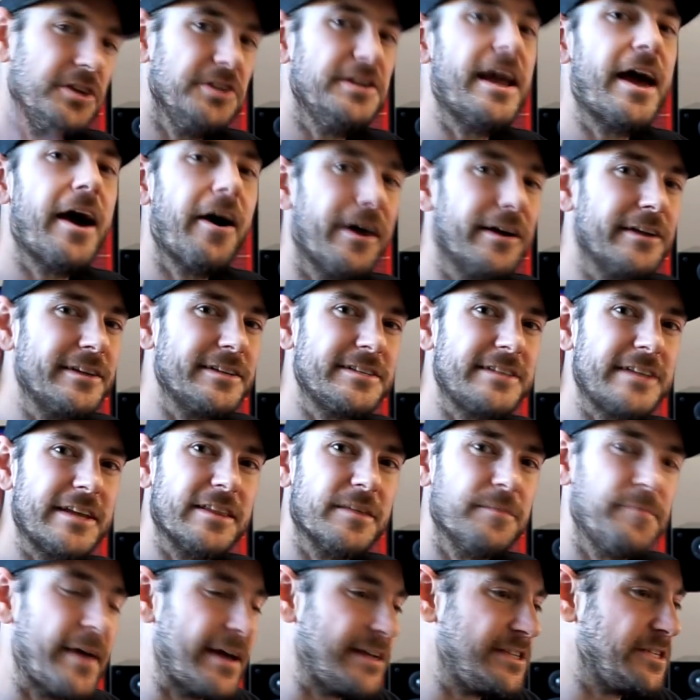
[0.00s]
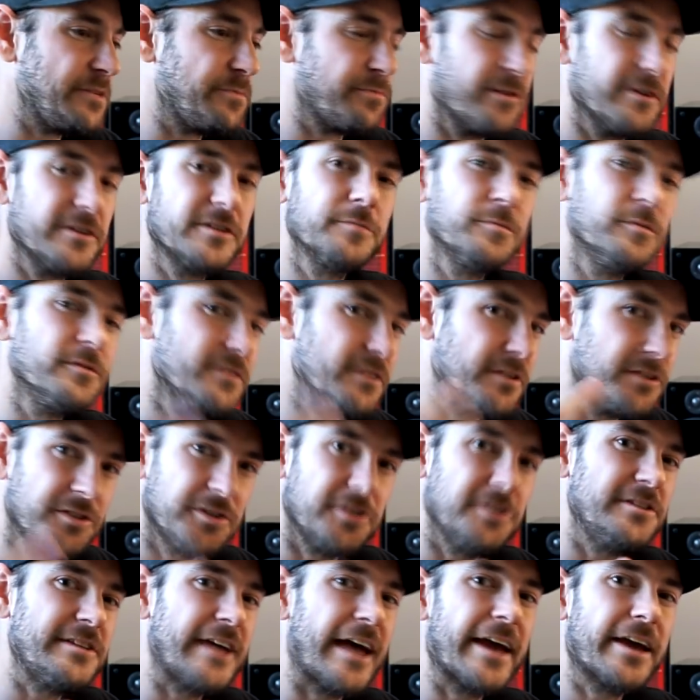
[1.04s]
you now understand the basic principles. The
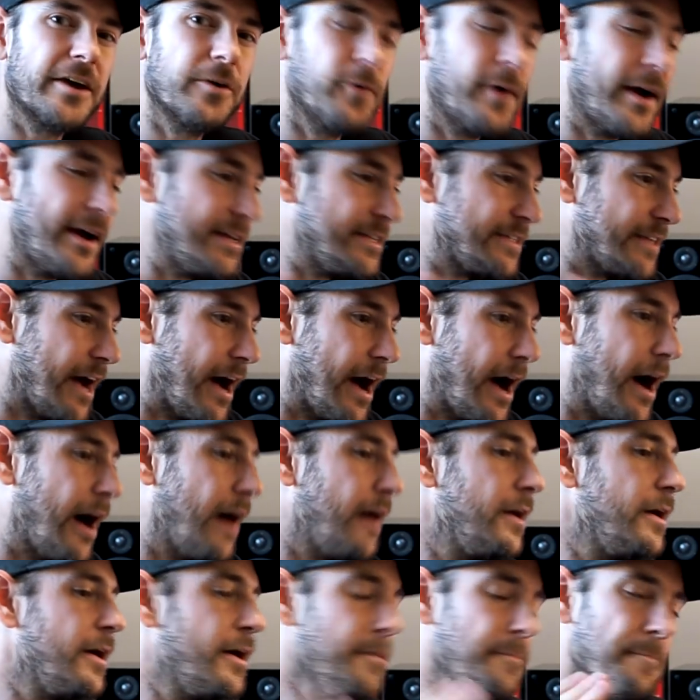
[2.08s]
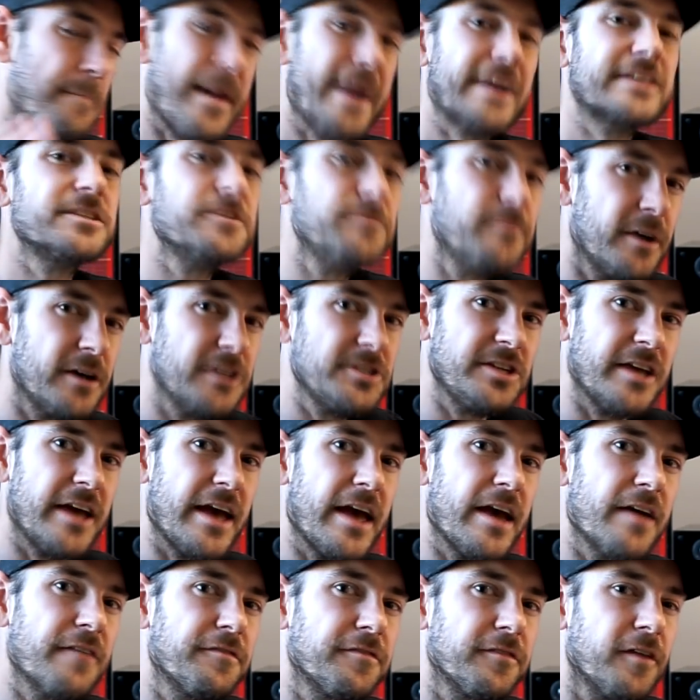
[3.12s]
two takeaways are maximize your
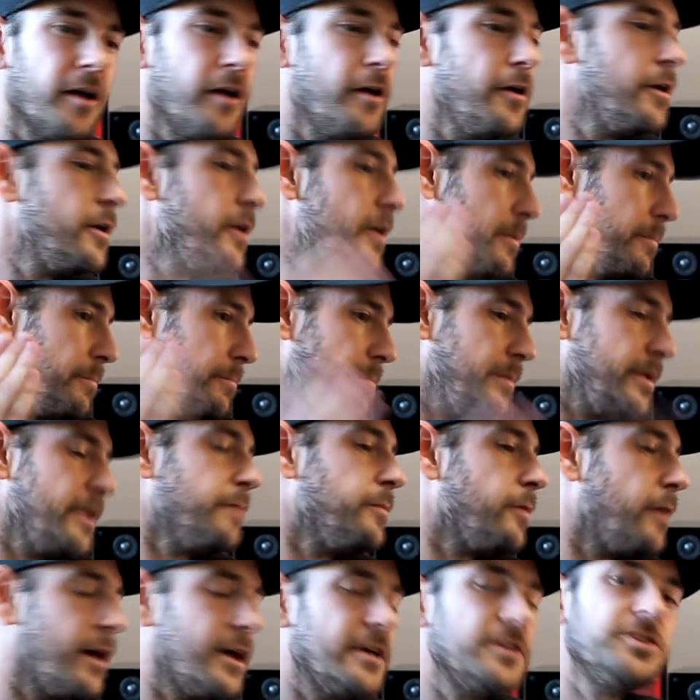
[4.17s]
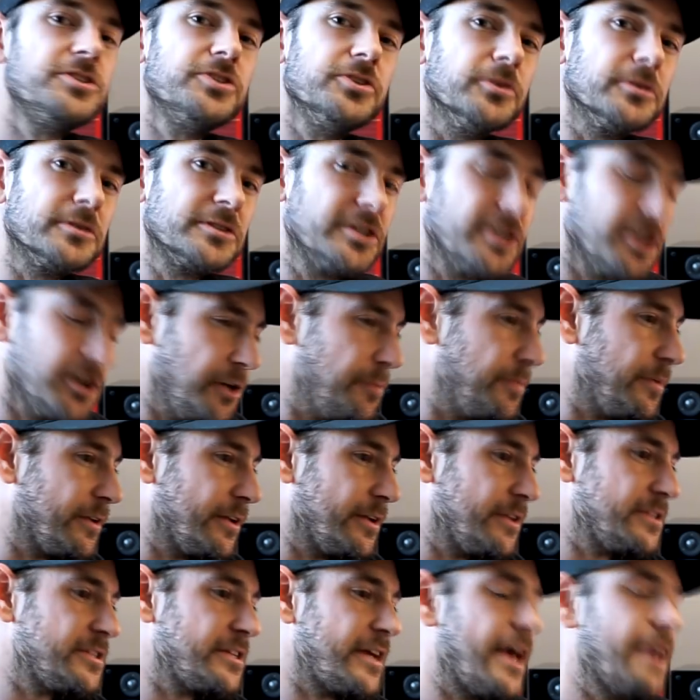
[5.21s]
airflow, minimize your
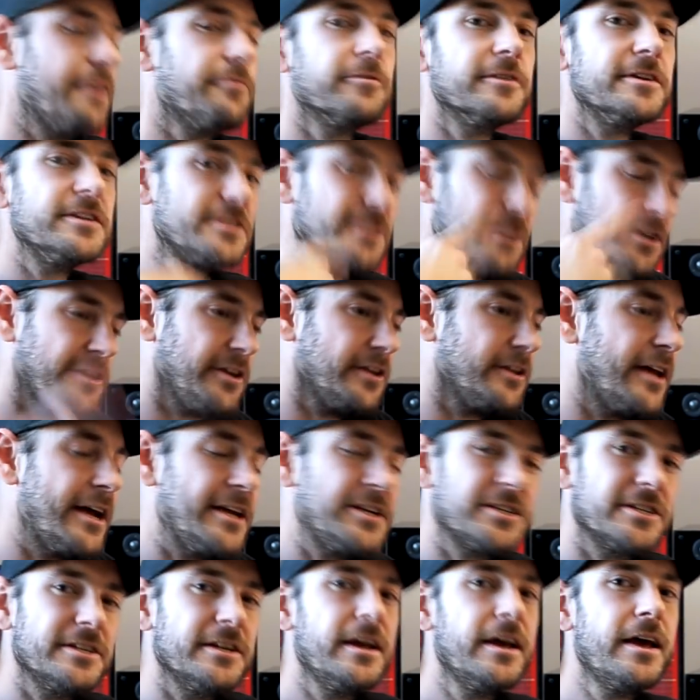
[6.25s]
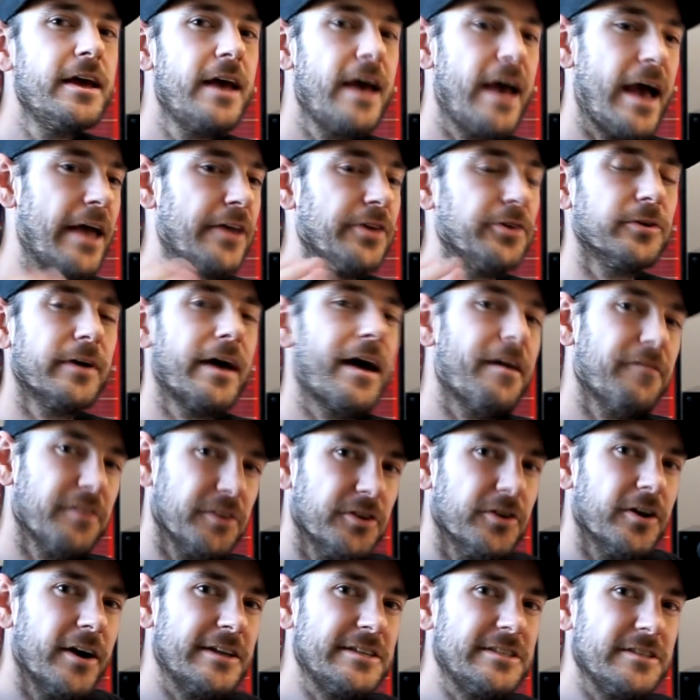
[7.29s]
turbulence and recirculation, and you'll have a
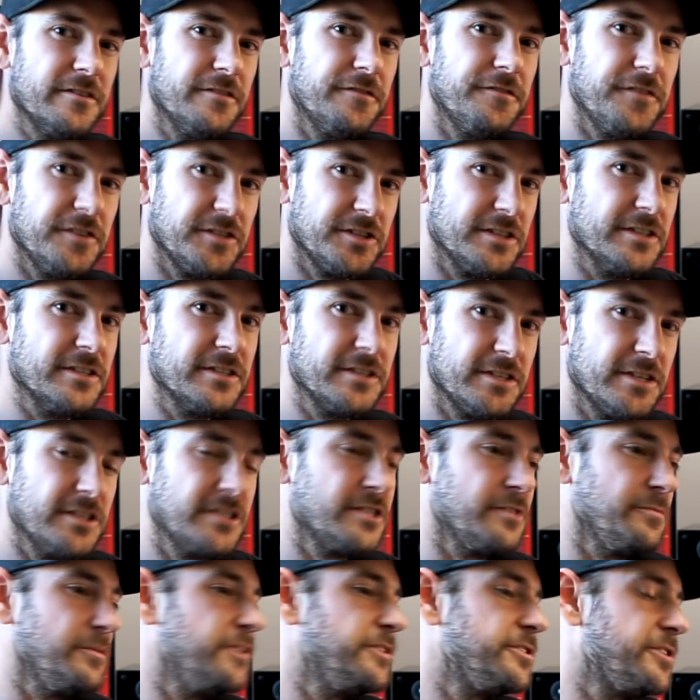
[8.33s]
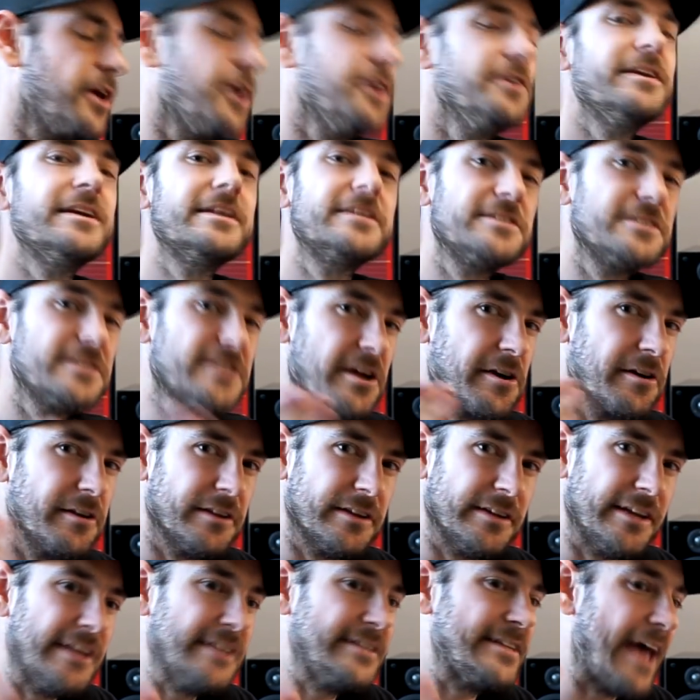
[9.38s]
nice efficient system. You don't
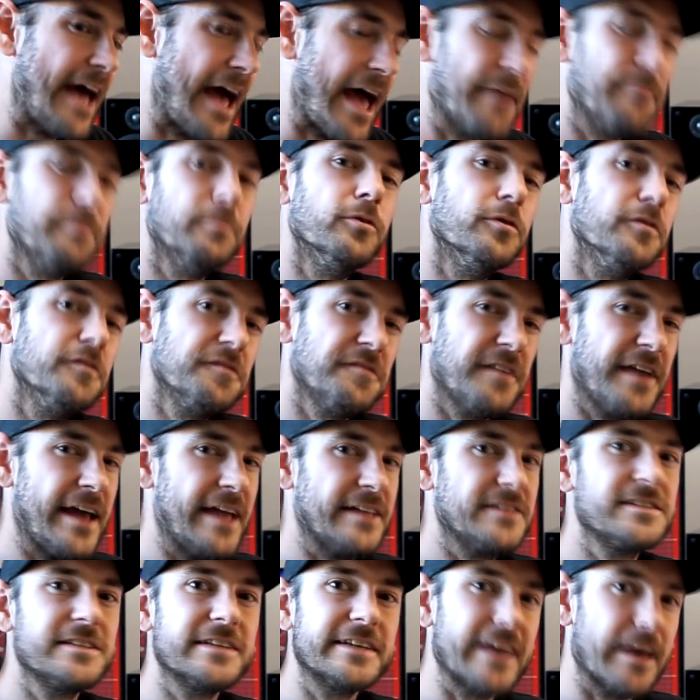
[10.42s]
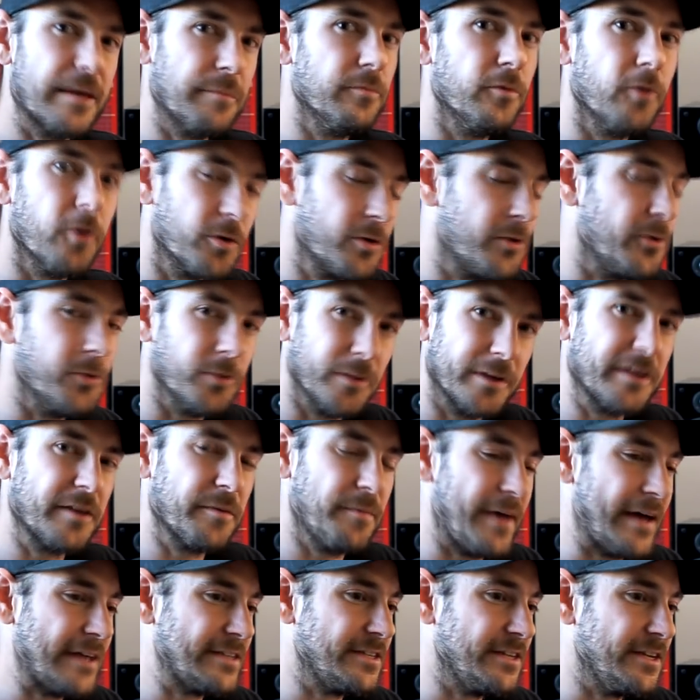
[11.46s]
necessarily need to add more fans to get more cooling
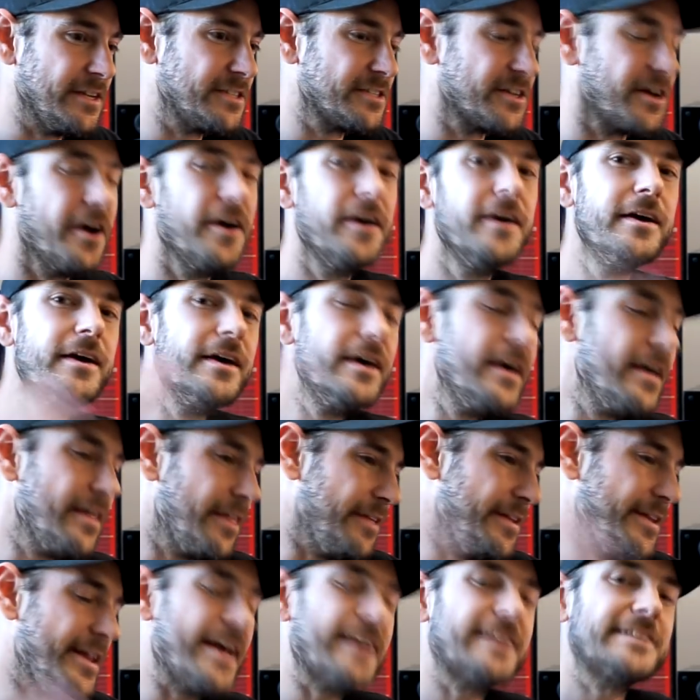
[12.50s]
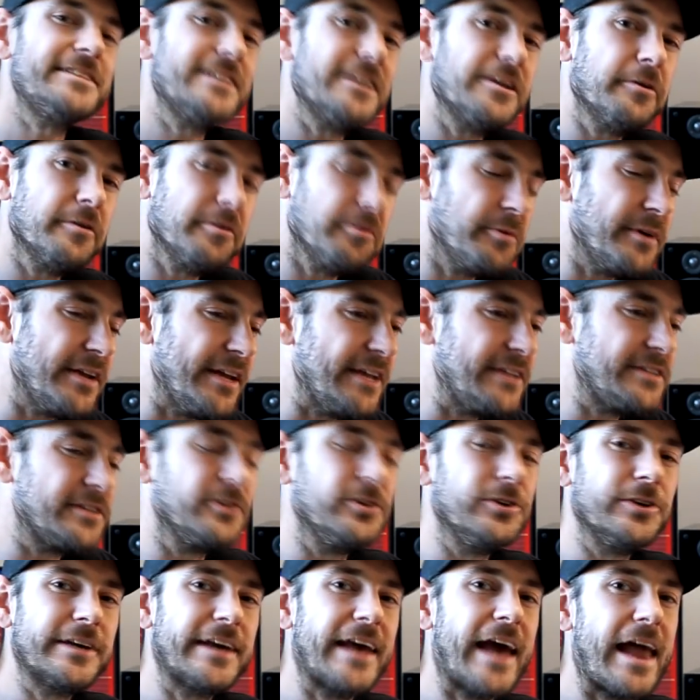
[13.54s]
capacity. So the next thing that we need to
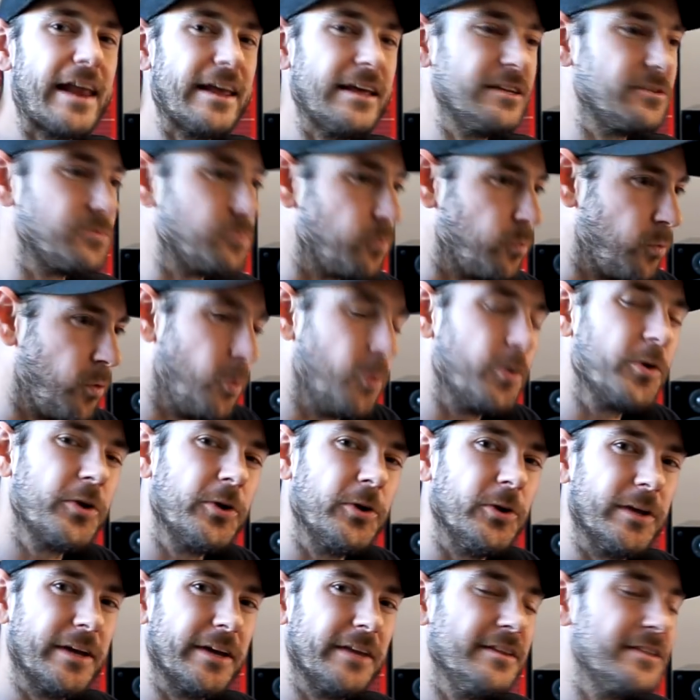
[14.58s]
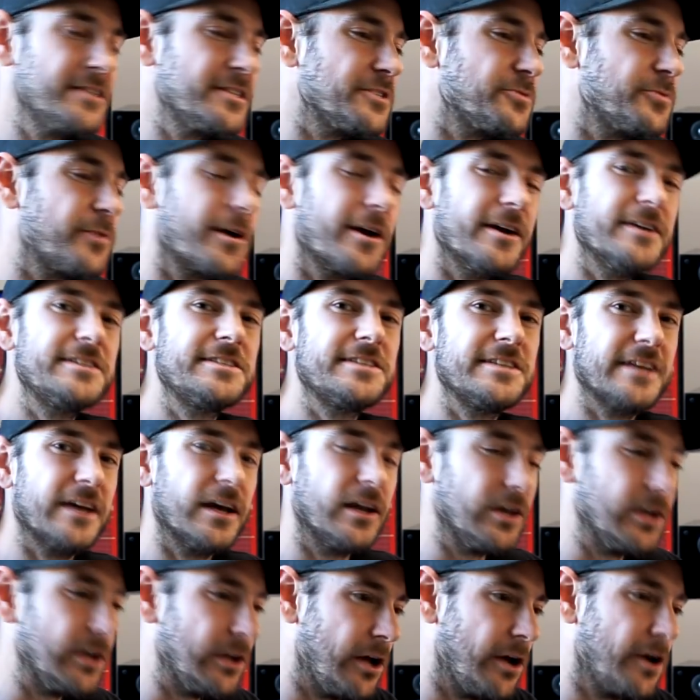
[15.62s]
look at is water cooling. And this is where I see
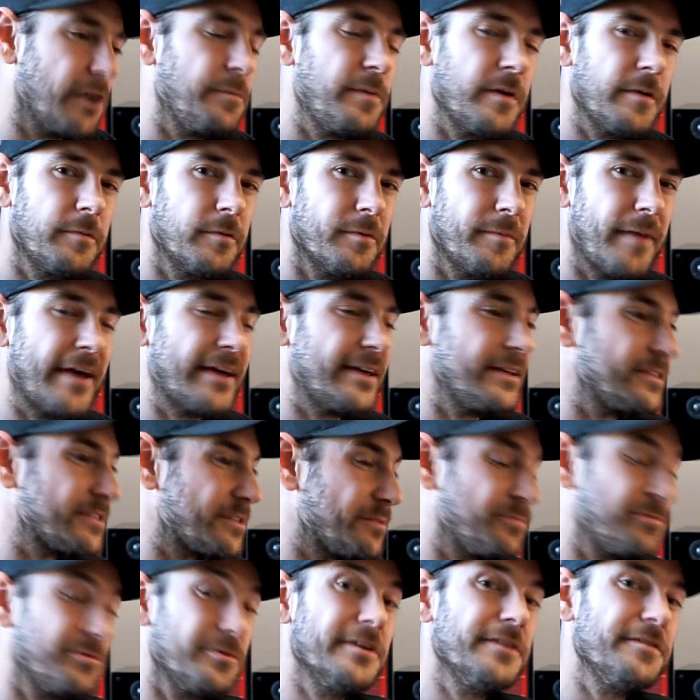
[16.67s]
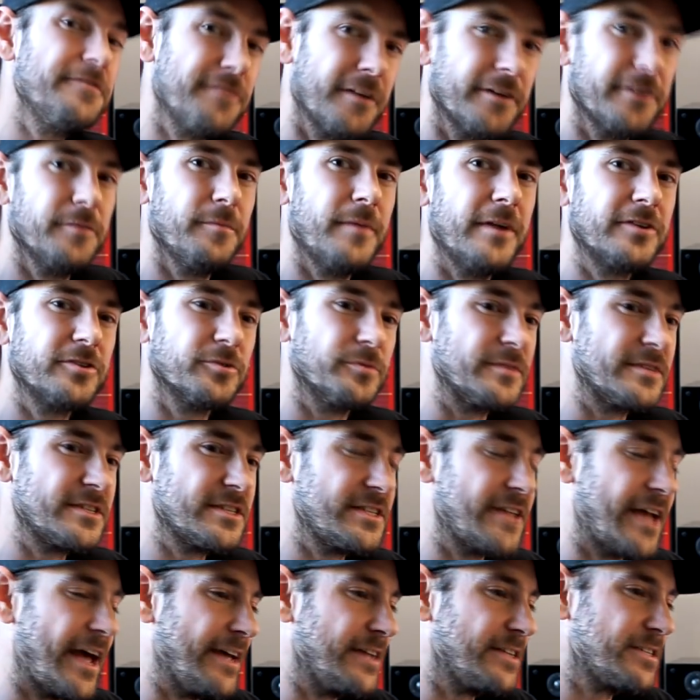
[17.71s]
a lot of people making some pretty fundamental
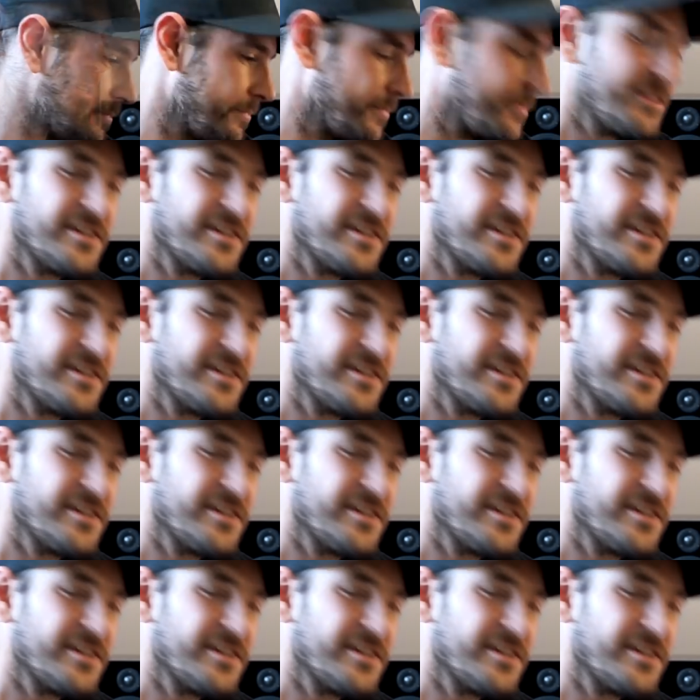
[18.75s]
mistakes.